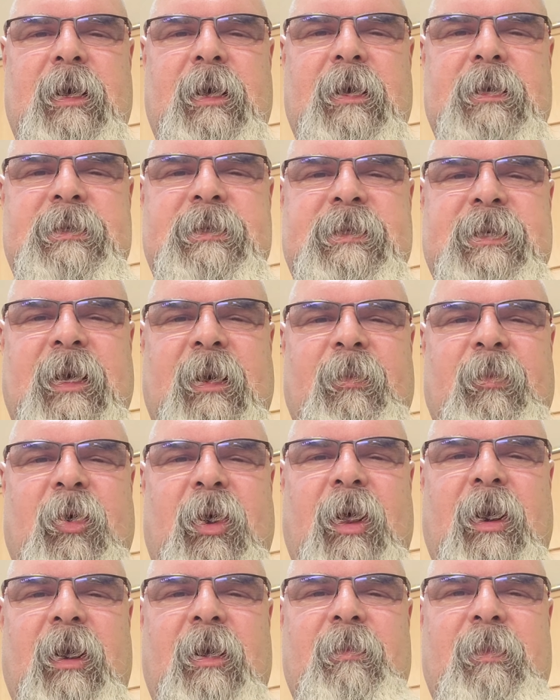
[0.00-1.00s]
some
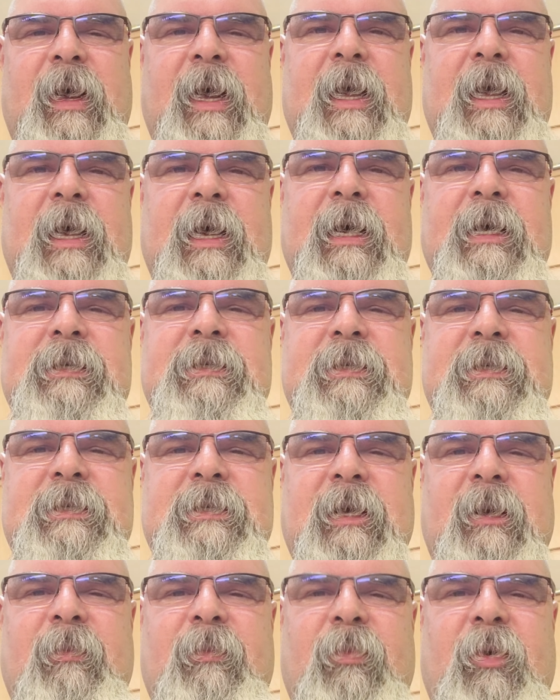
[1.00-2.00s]
brought on by us,
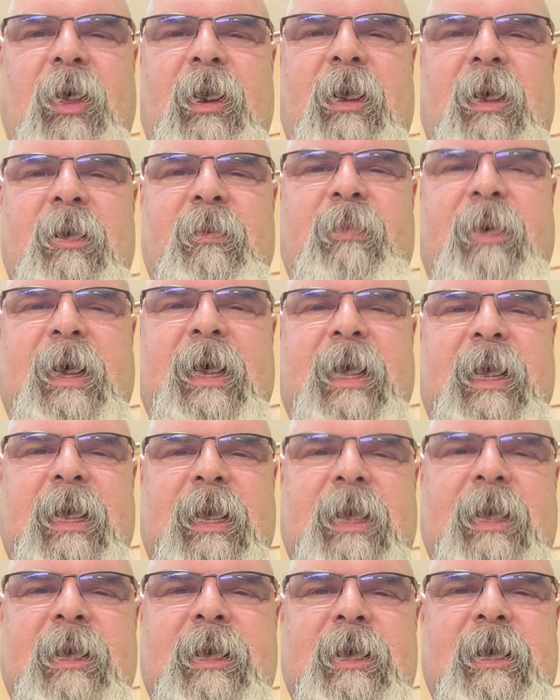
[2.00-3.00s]
some brought on
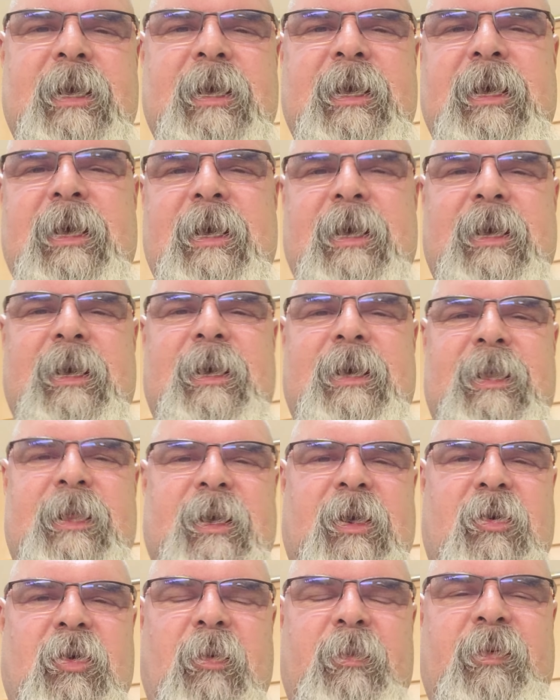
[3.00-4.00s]
by
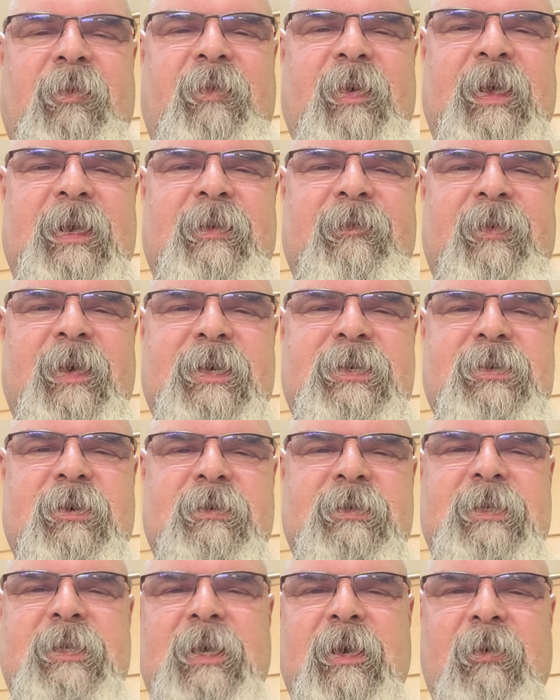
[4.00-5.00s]
the group of
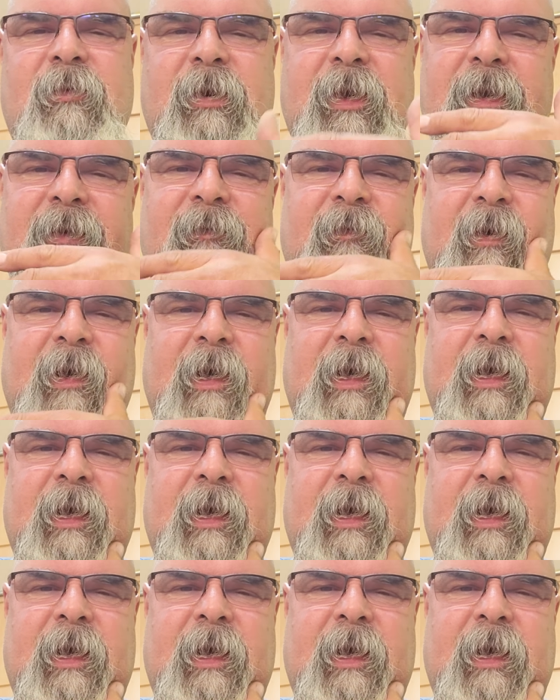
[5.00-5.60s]
individuals that we've